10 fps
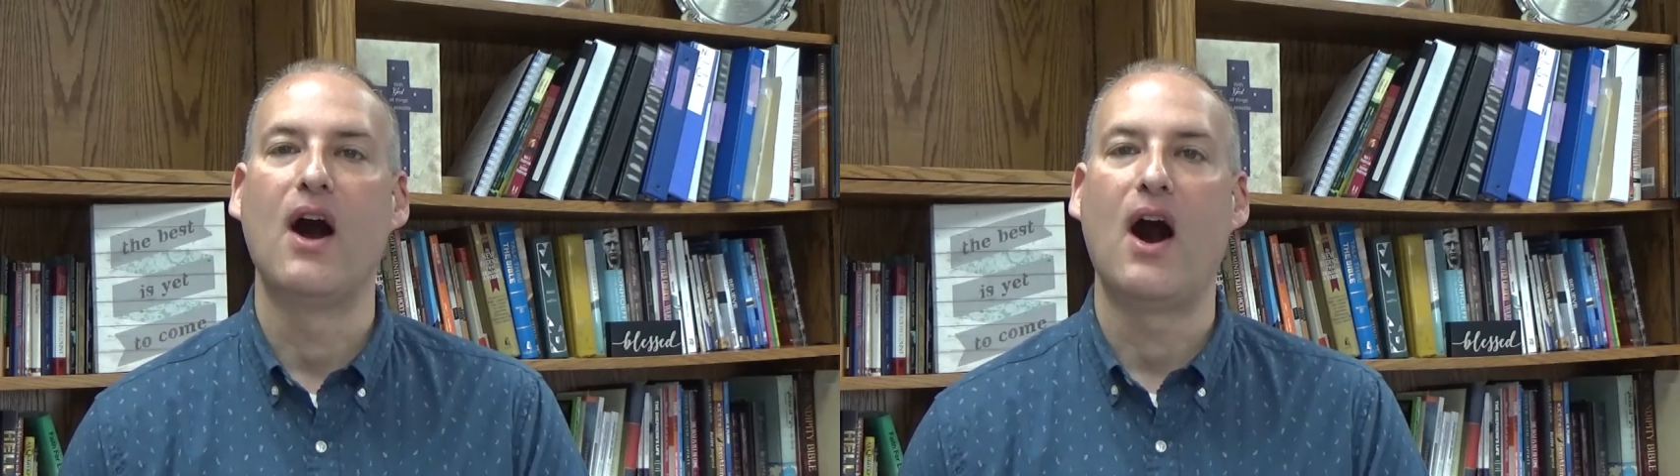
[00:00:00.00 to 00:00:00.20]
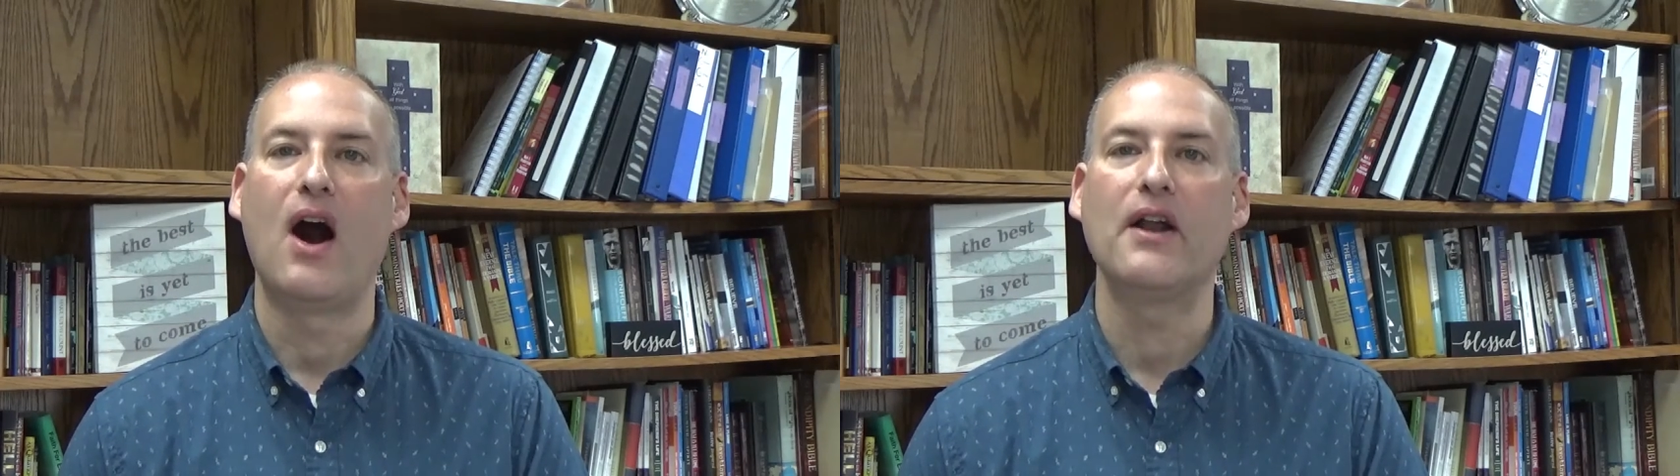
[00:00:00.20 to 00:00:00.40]

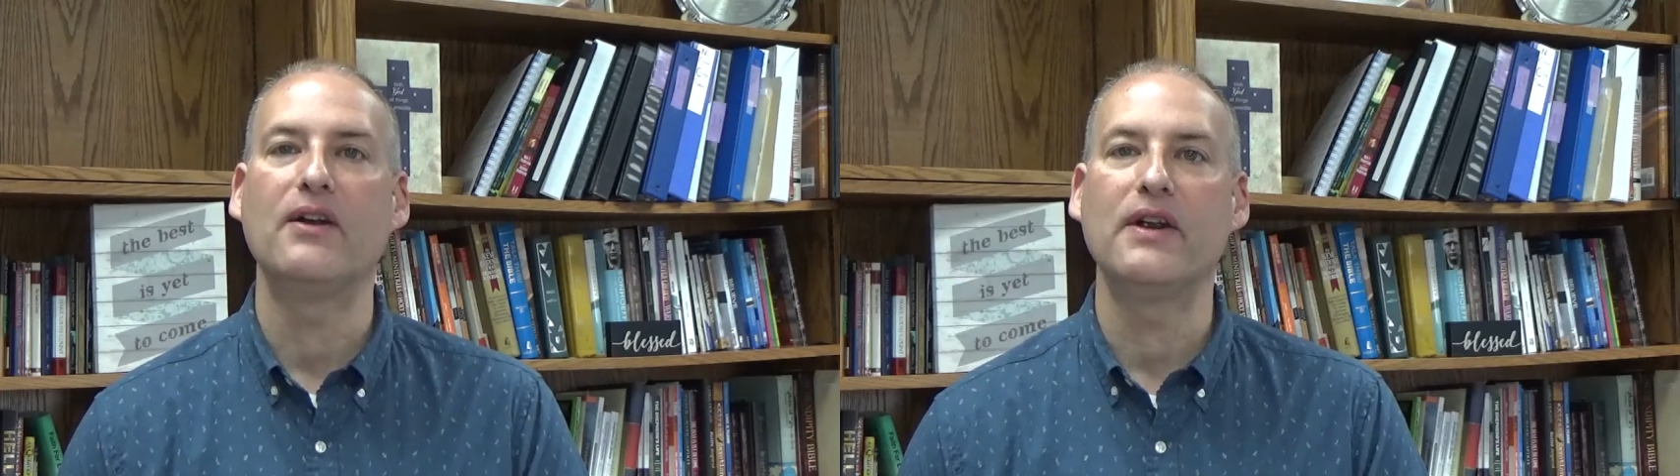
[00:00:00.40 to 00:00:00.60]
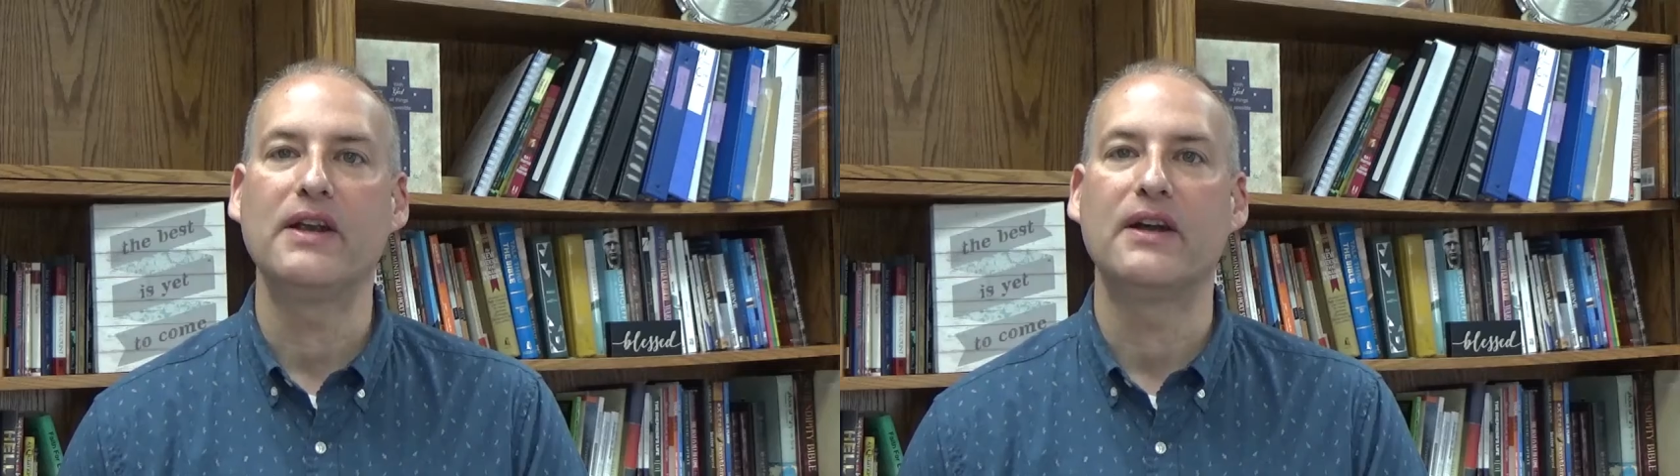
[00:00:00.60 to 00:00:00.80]

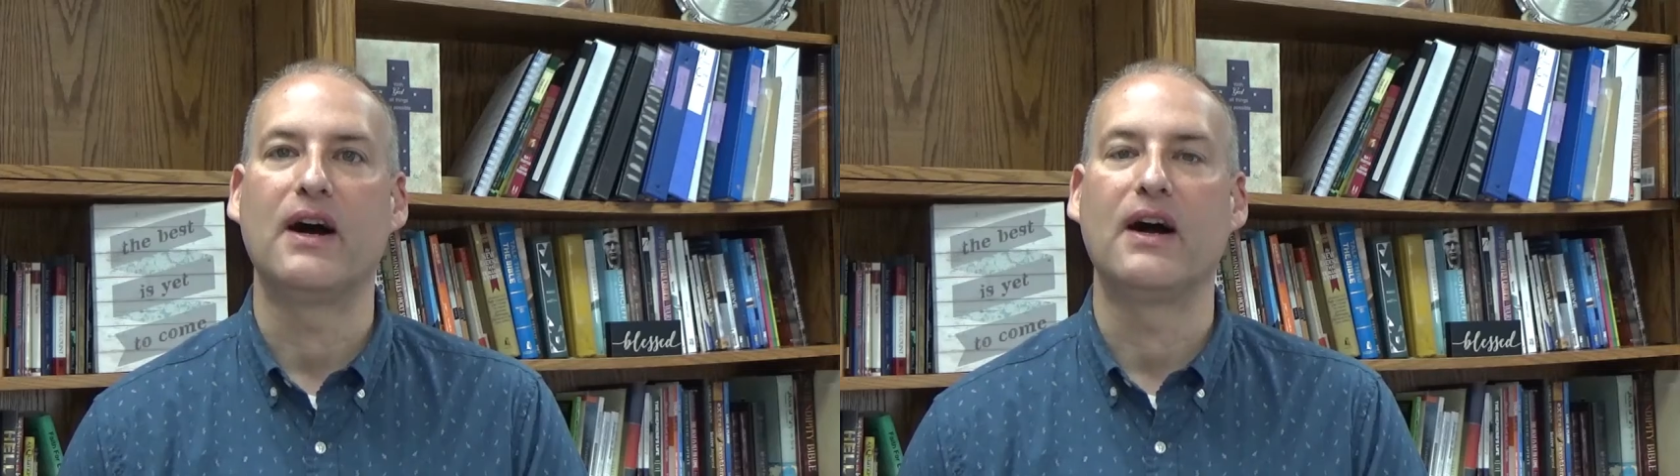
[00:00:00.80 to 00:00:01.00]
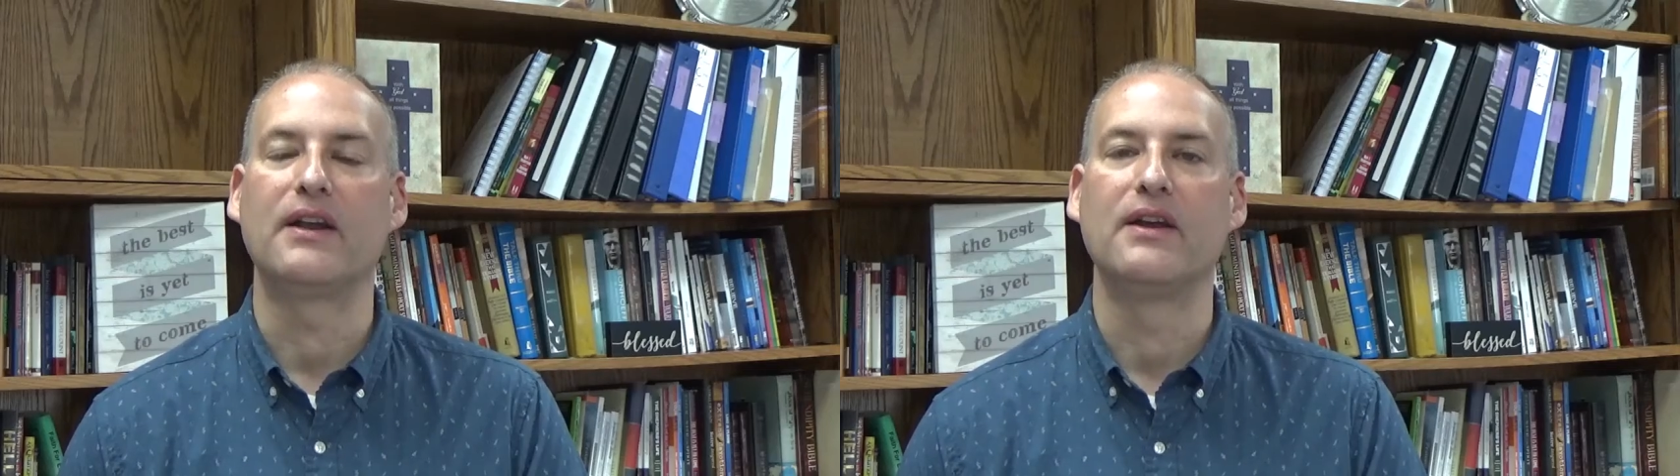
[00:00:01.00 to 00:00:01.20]
honoring
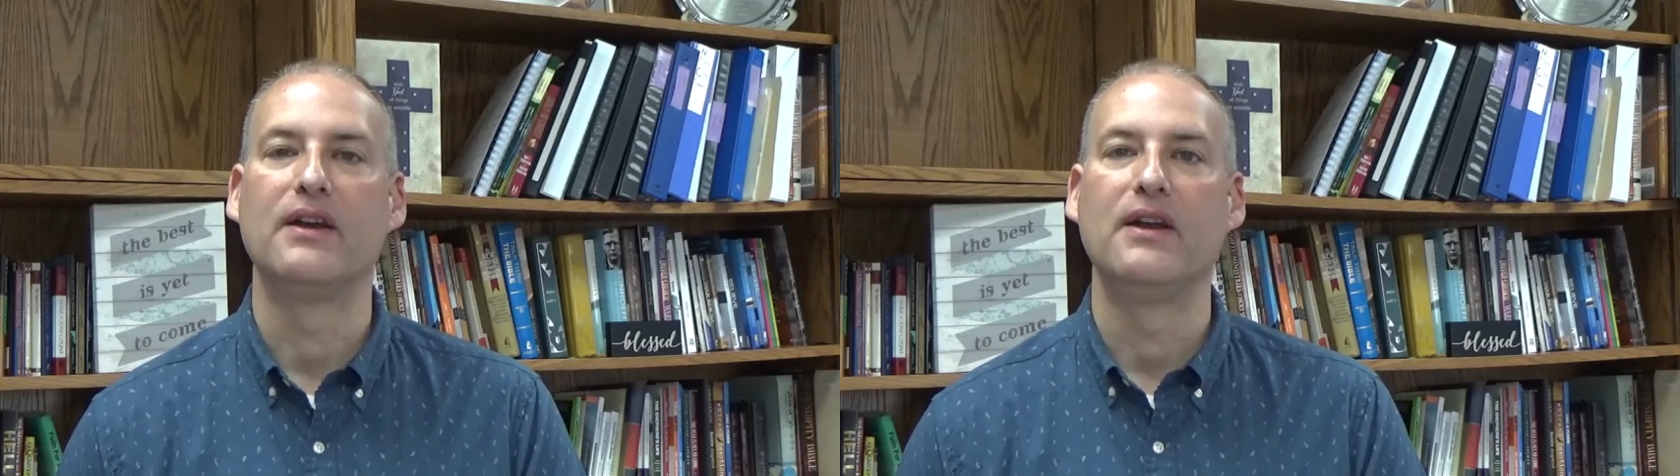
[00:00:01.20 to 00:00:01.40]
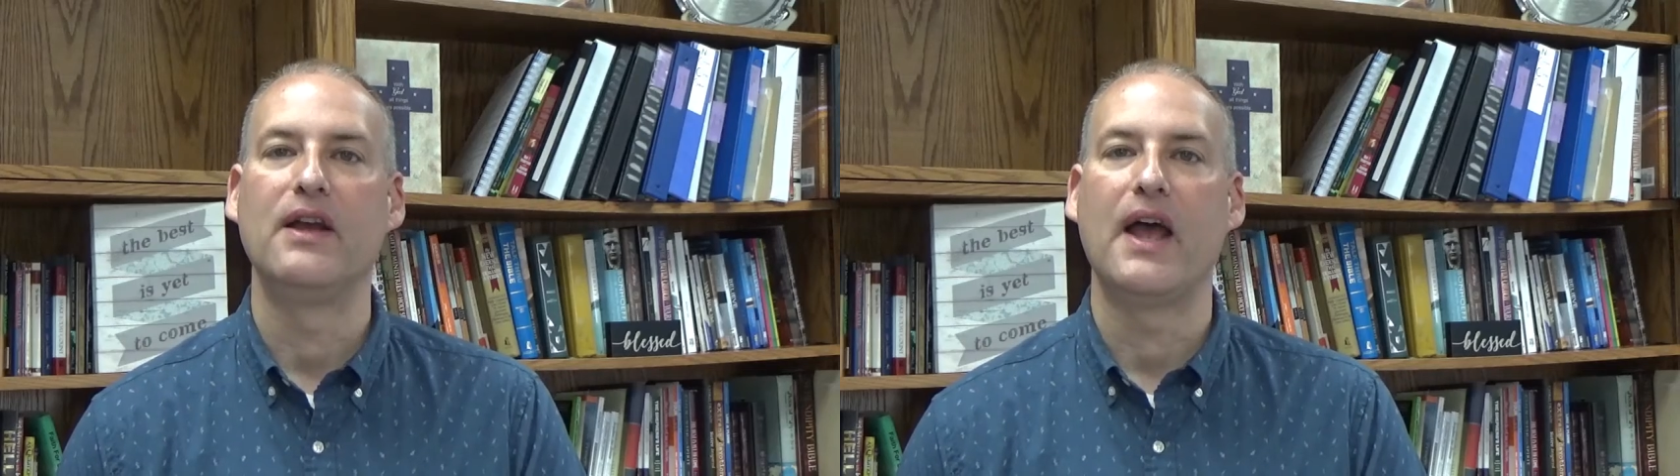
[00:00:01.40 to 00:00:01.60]
God
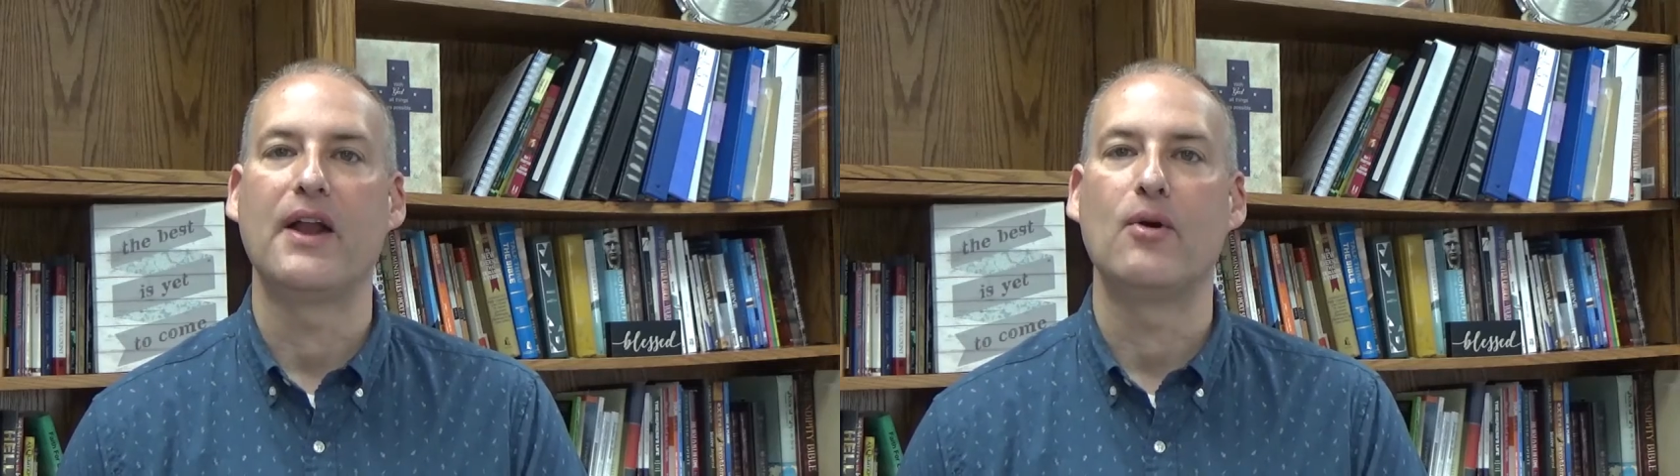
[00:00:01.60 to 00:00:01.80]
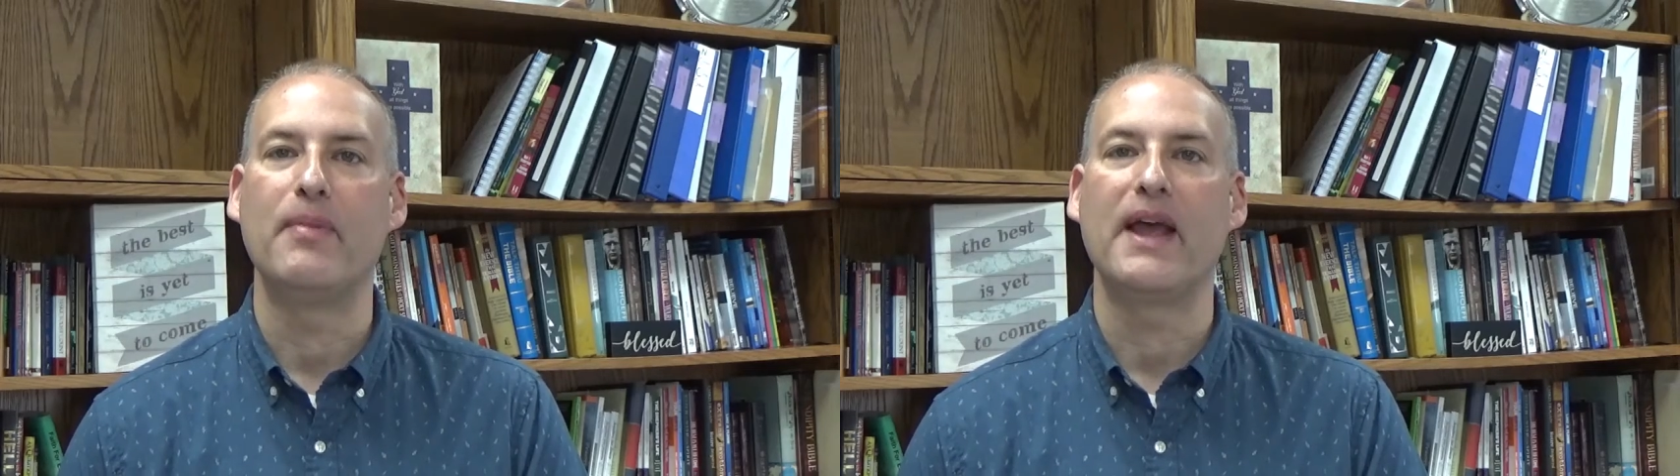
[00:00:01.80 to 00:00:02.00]

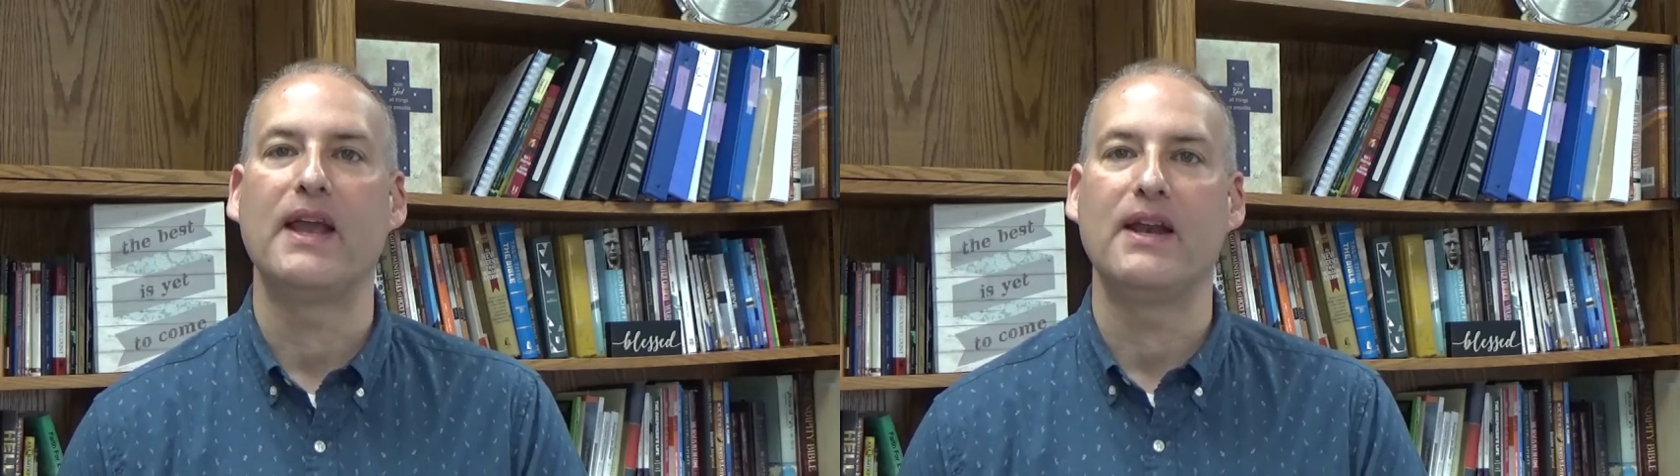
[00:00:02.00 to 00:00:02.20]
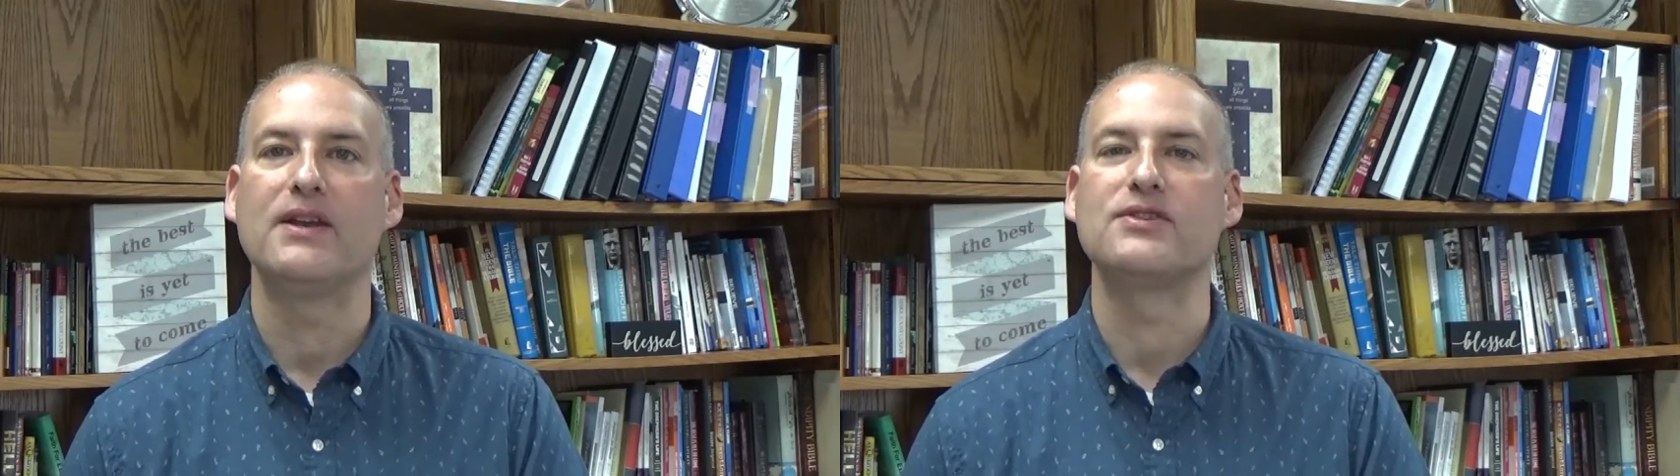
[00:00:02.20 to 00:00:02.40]
and
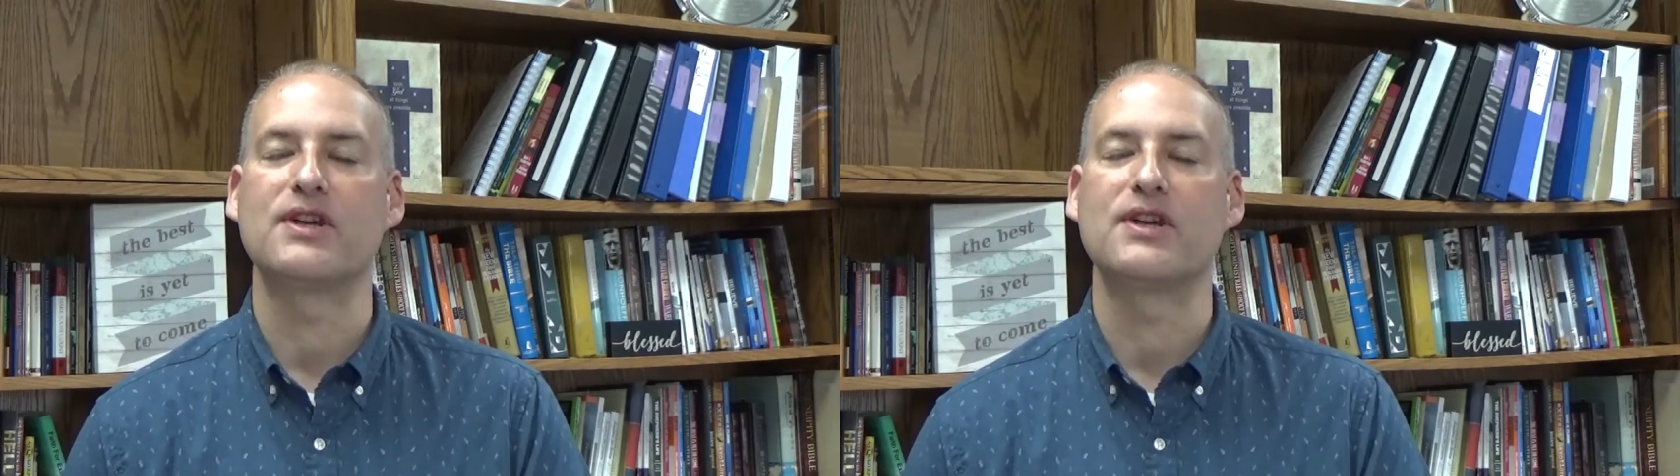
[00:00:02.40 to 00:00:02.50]
obeying His